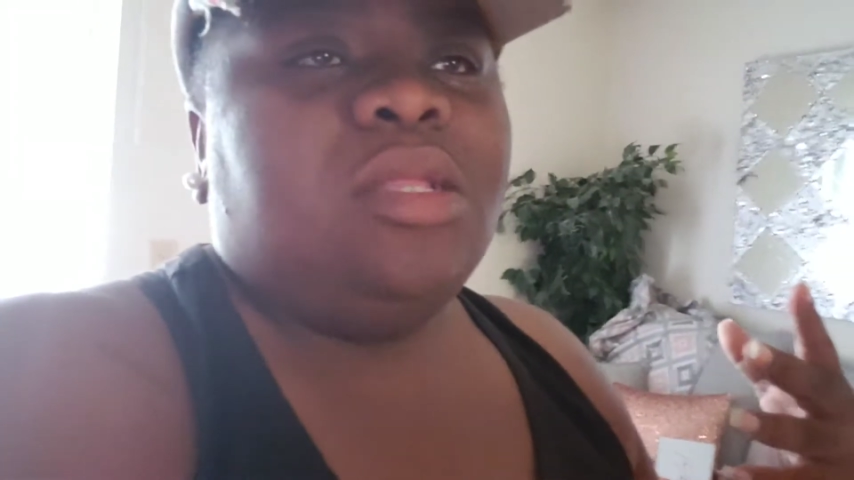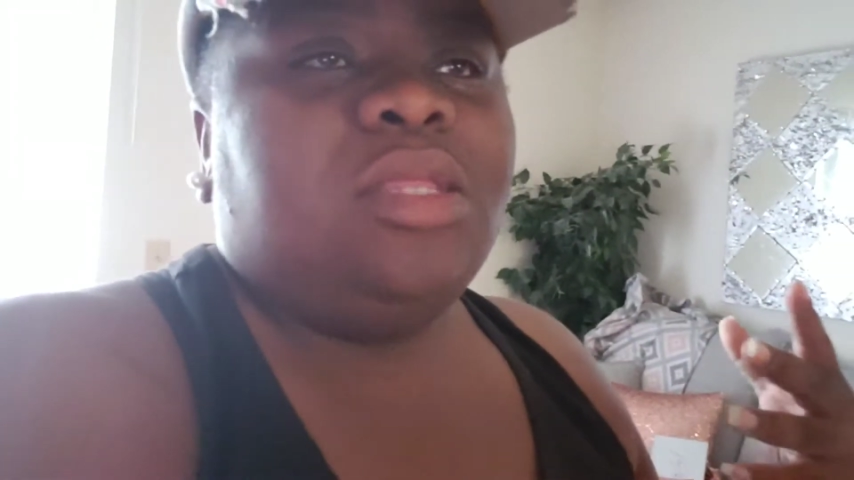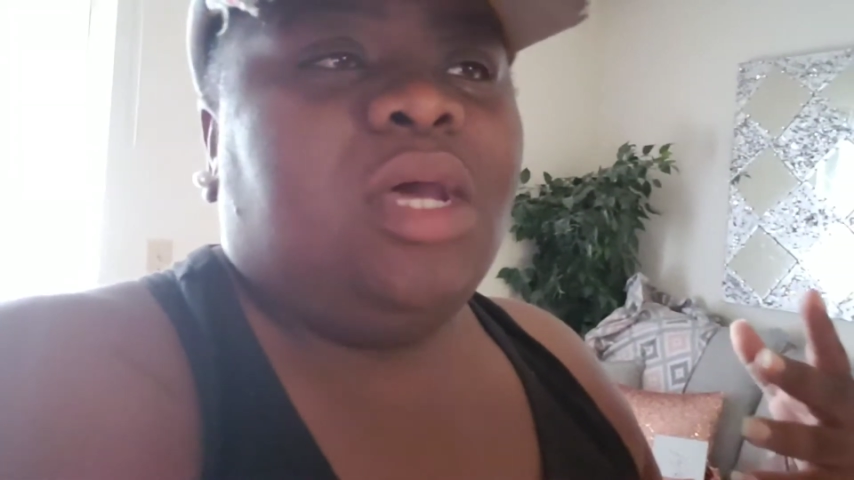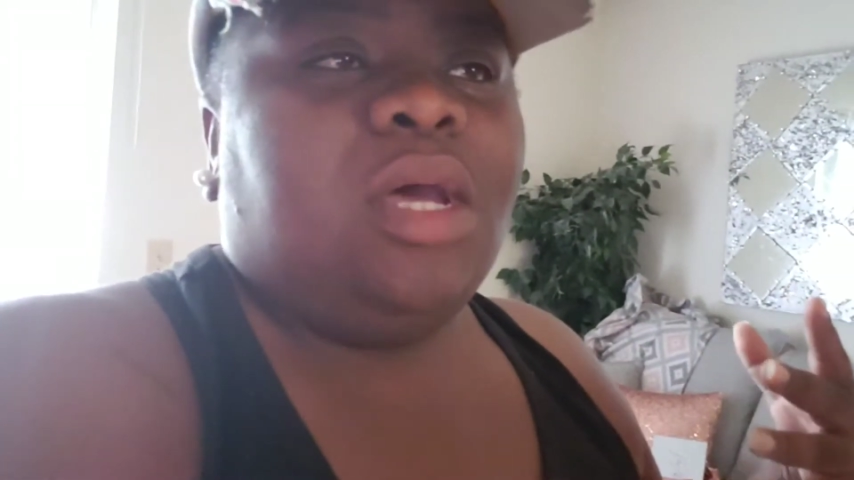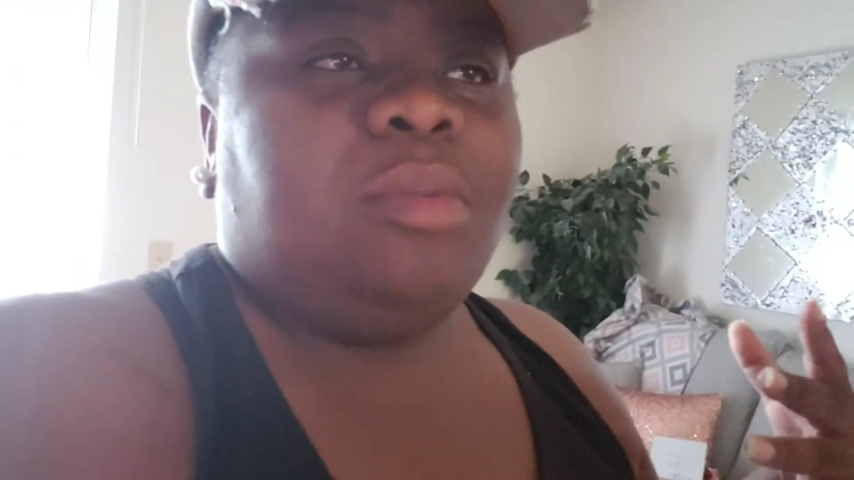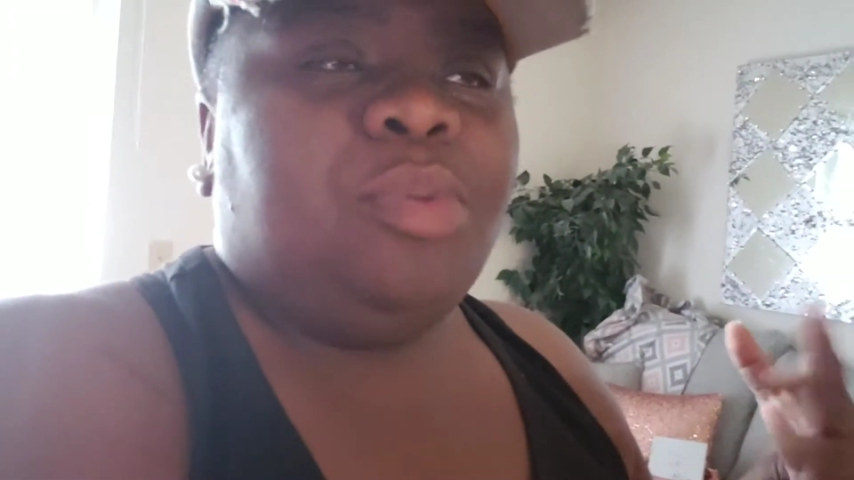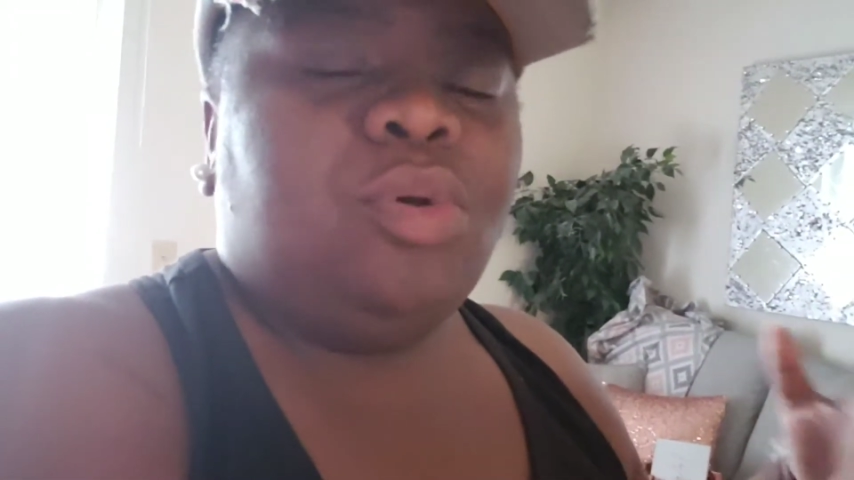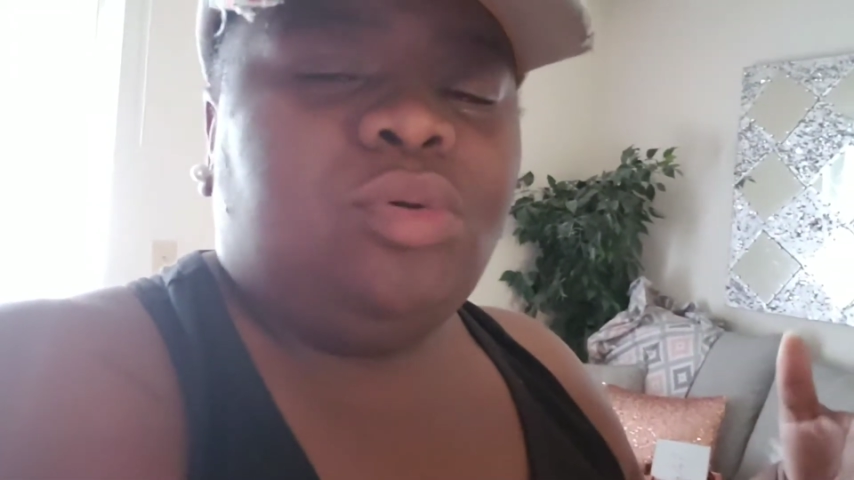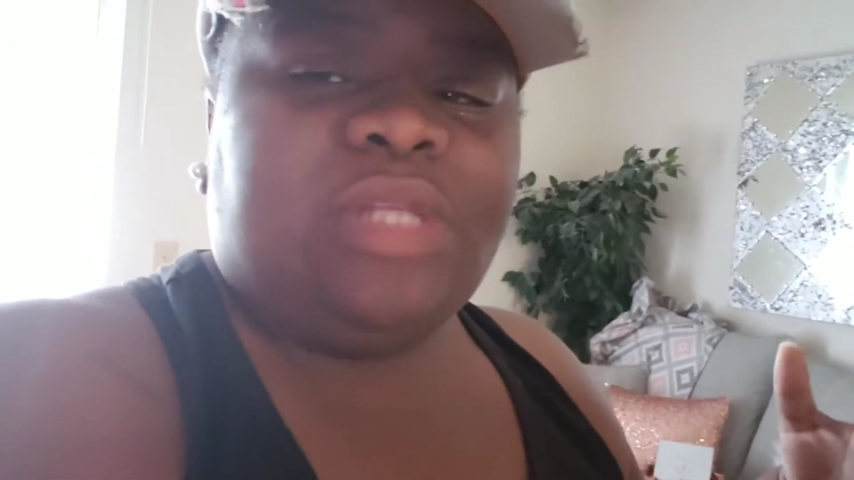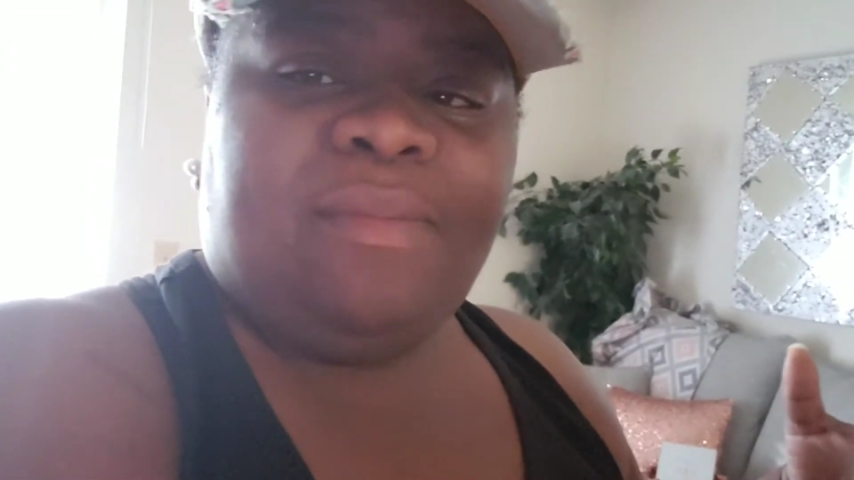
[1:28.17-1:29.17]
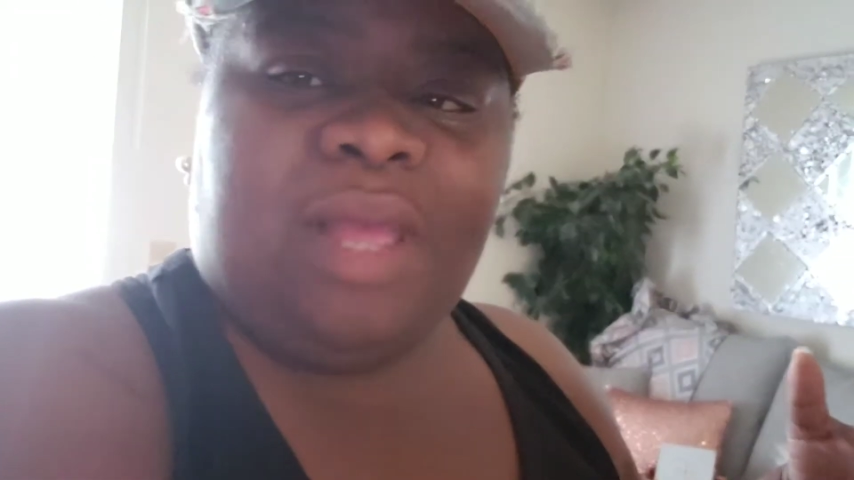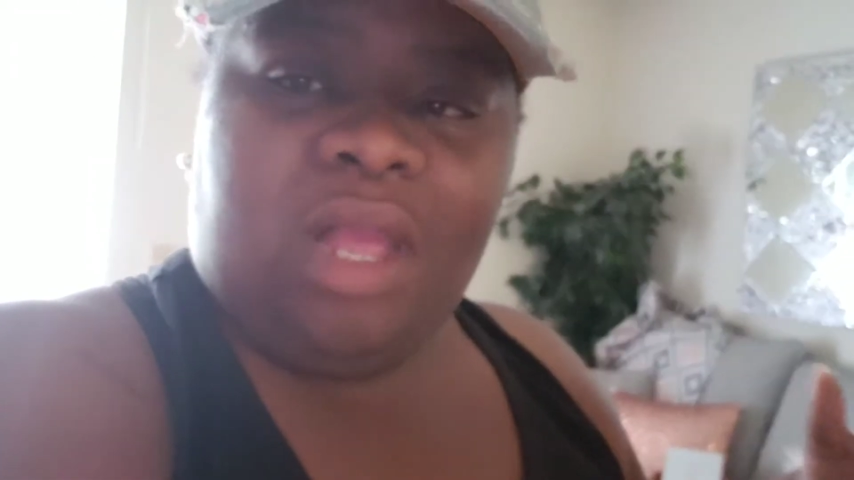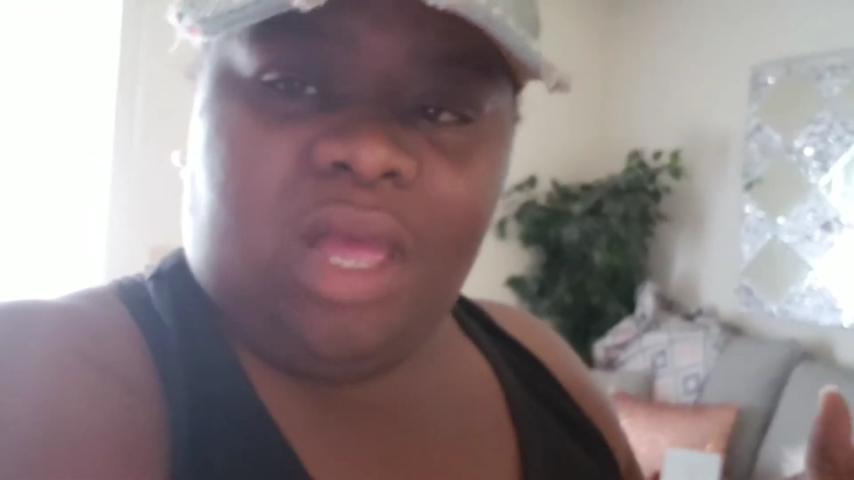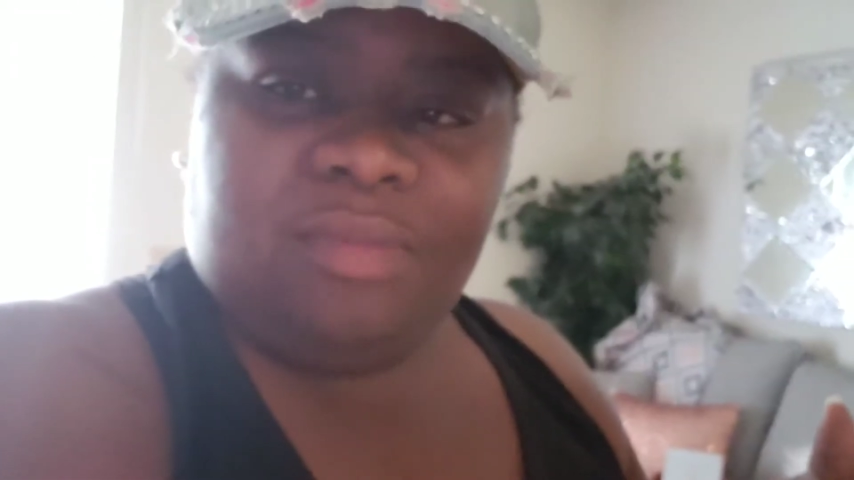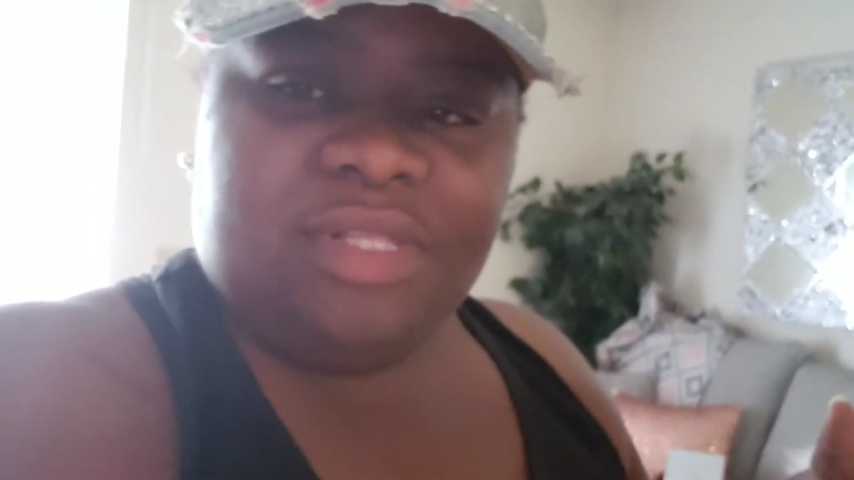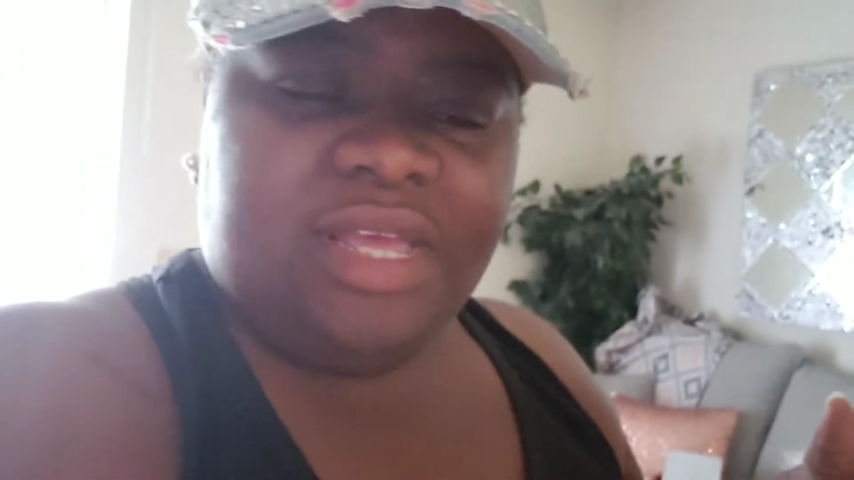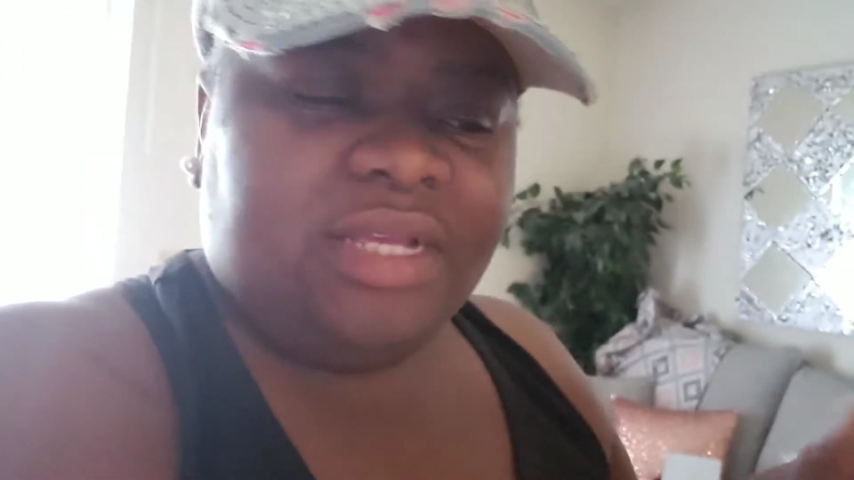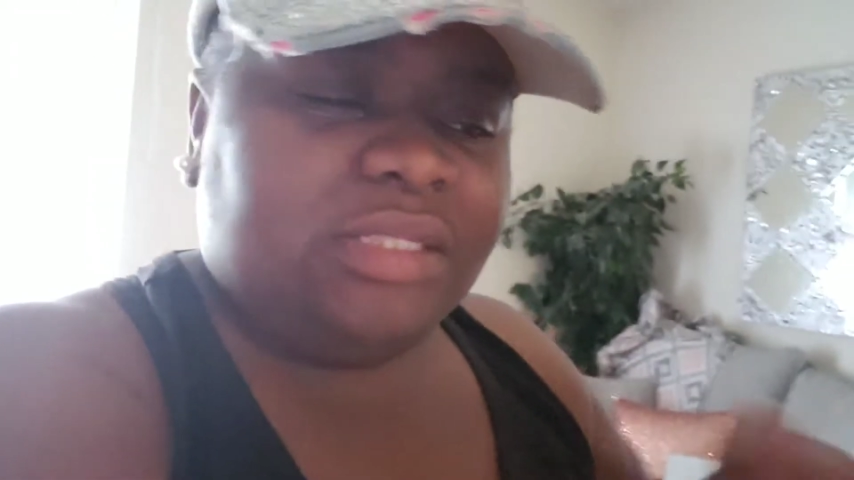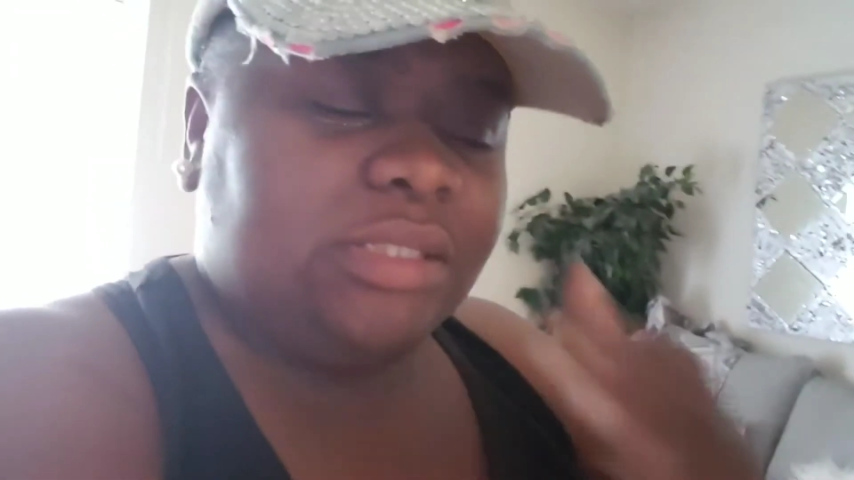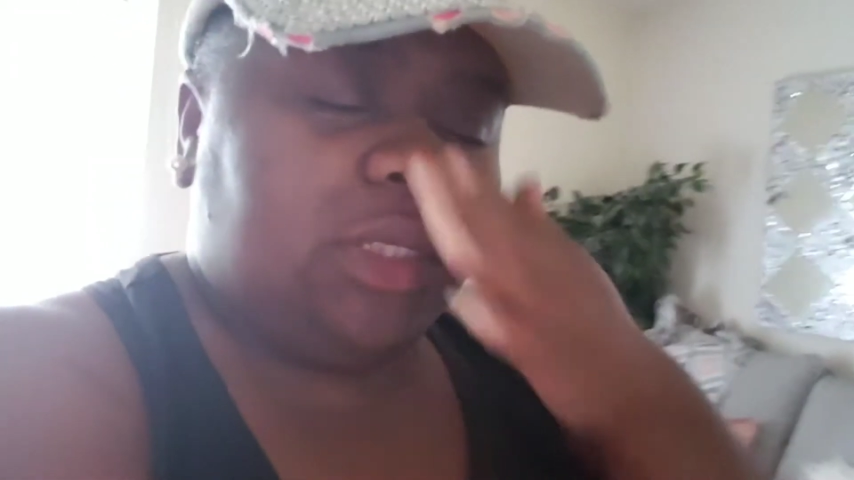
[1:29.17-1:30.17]
the pool at my
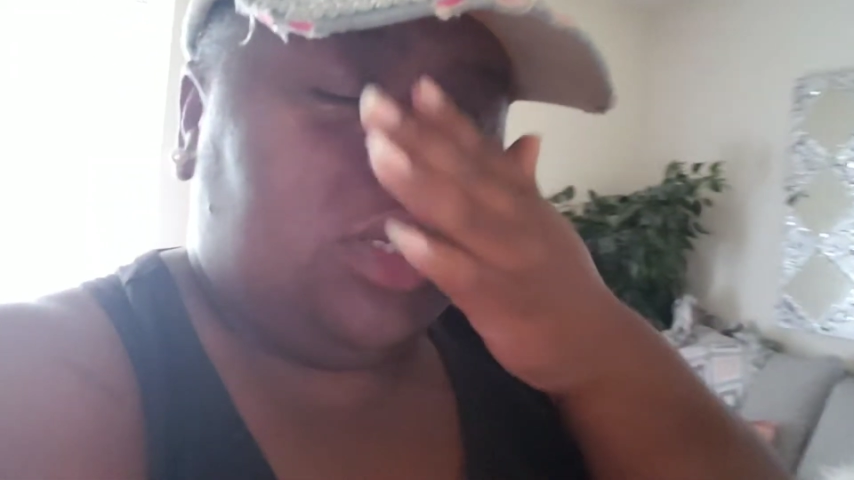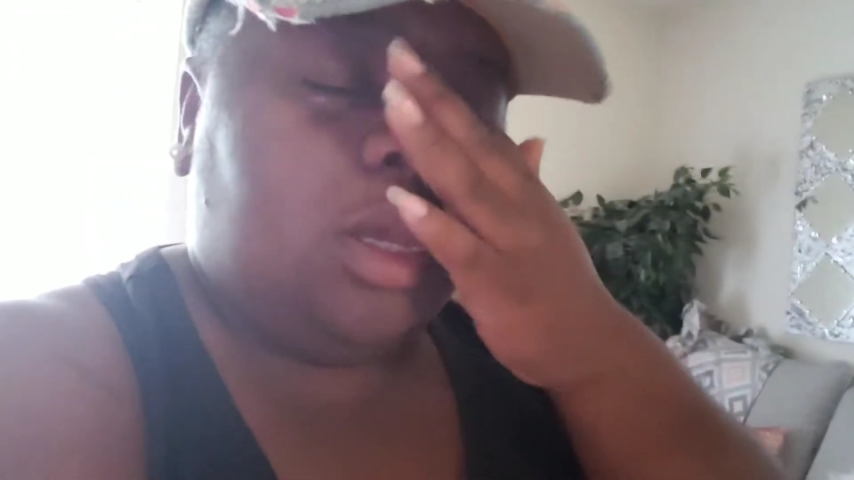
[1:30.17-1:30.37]
complex.